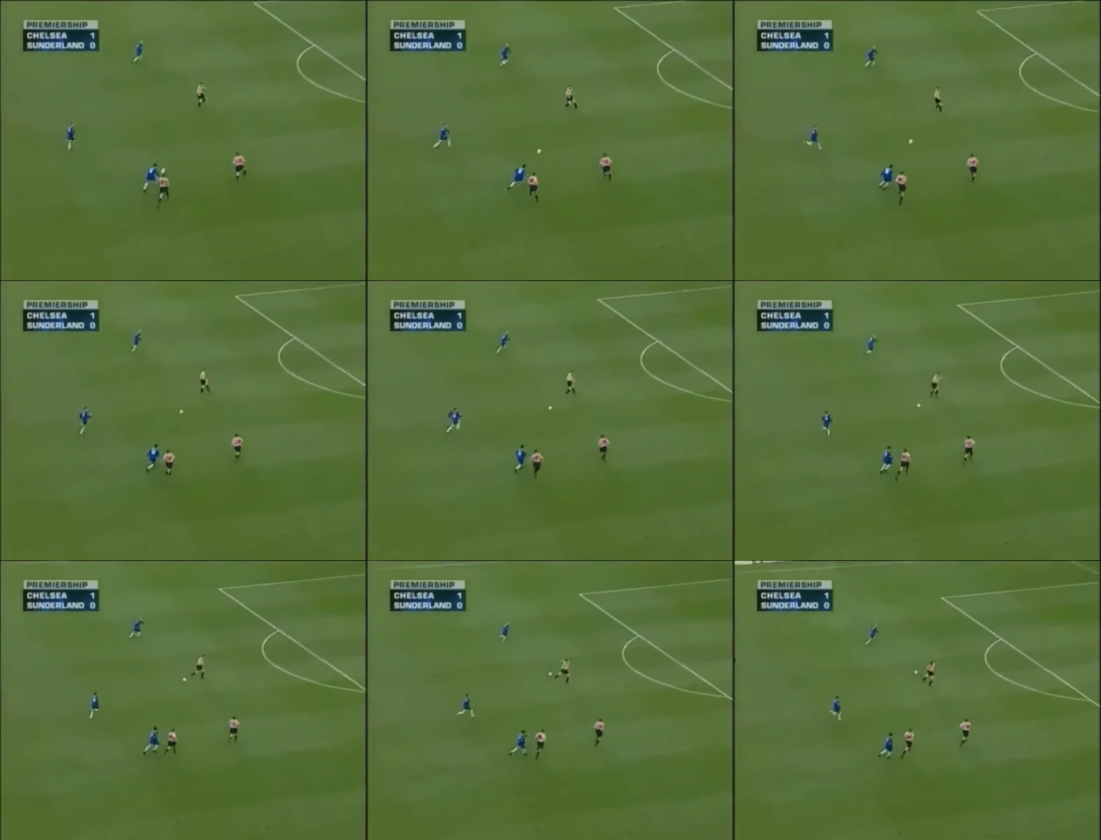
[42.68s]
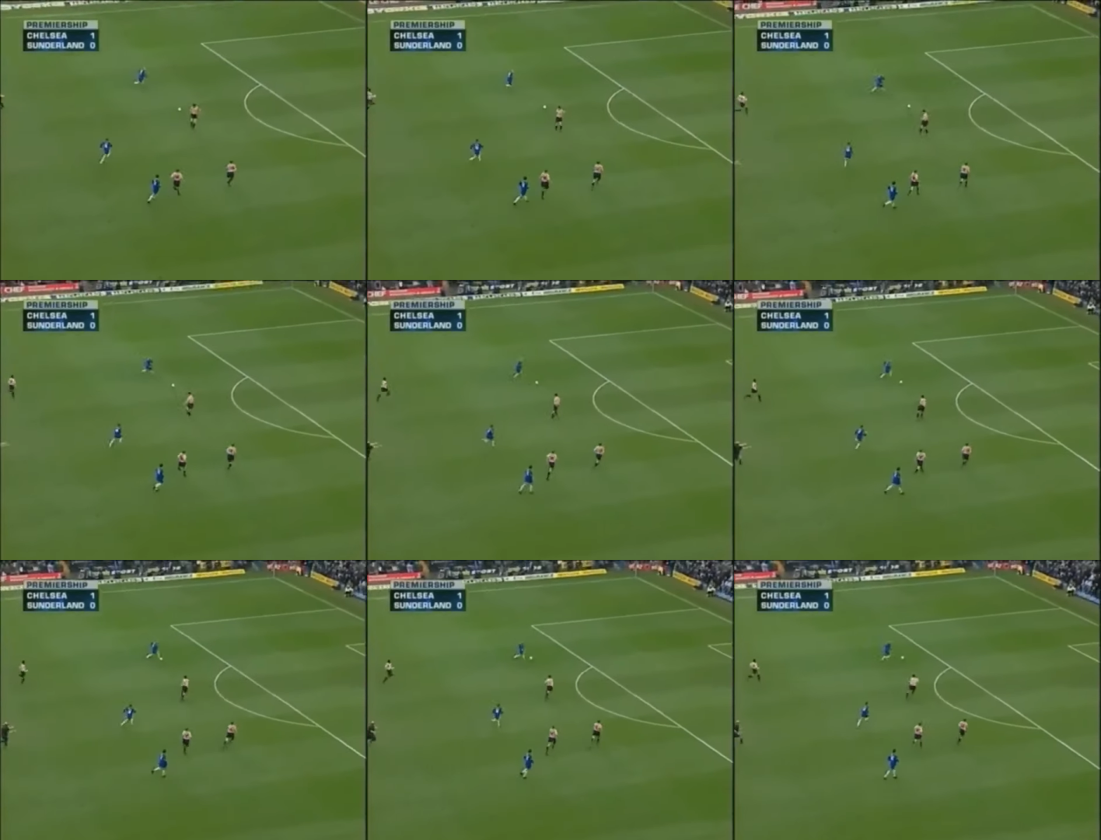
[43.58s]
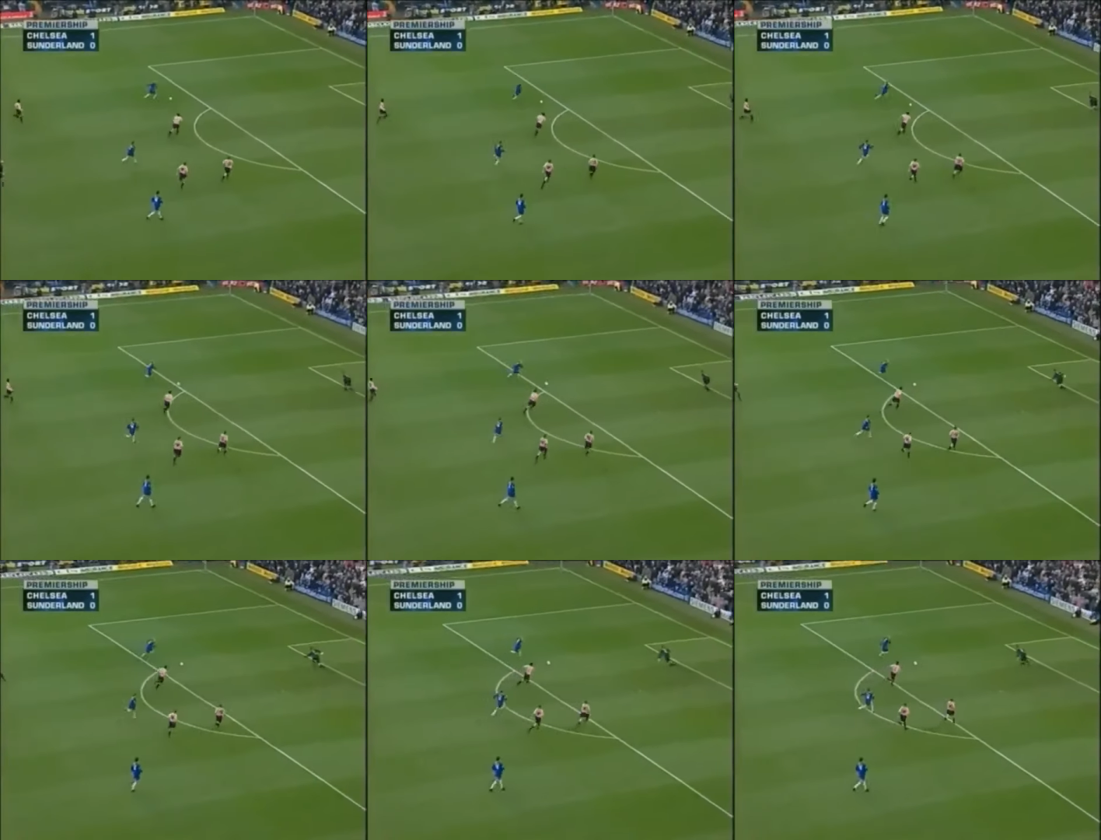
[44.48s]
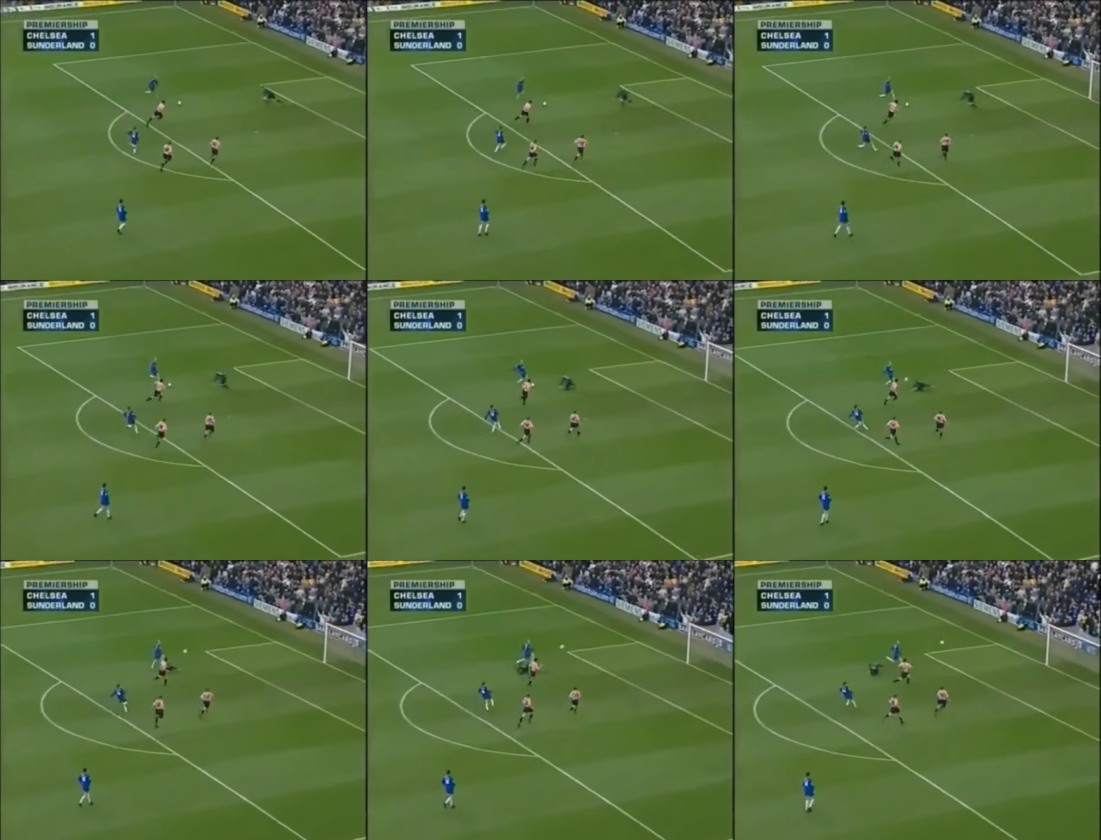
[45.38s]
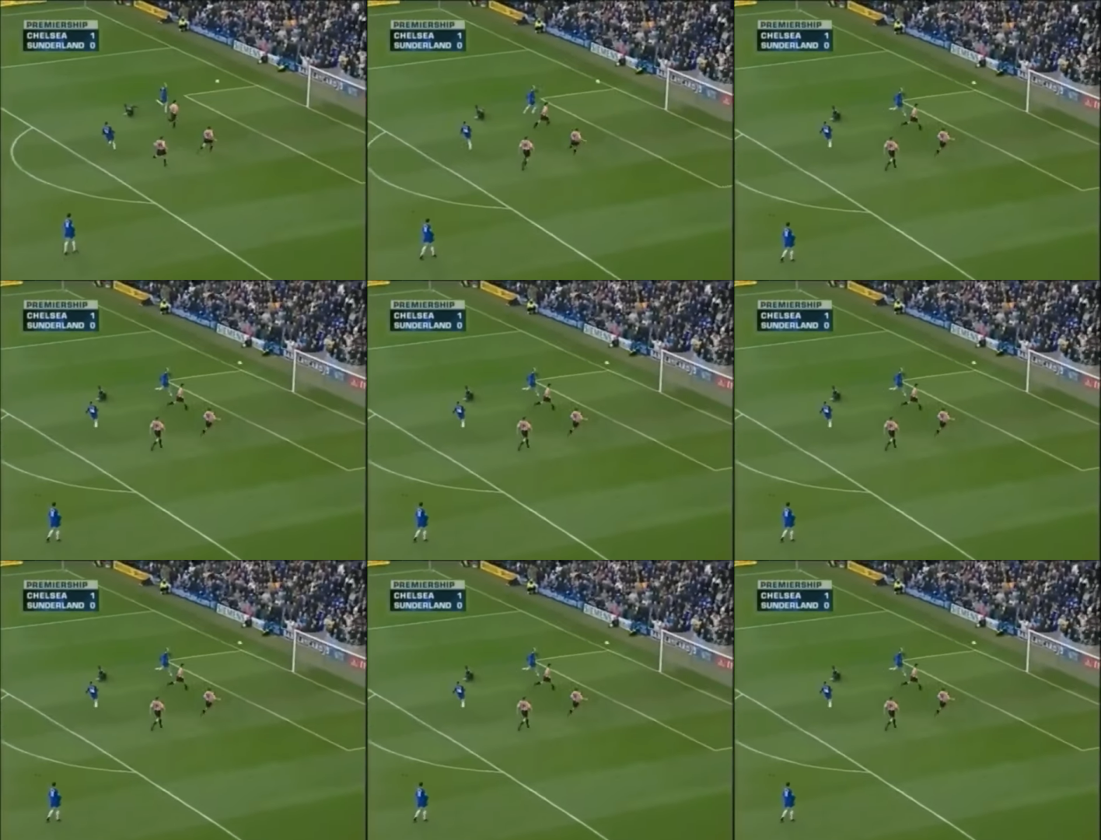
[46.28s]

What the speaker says: [unreadable: no face in view]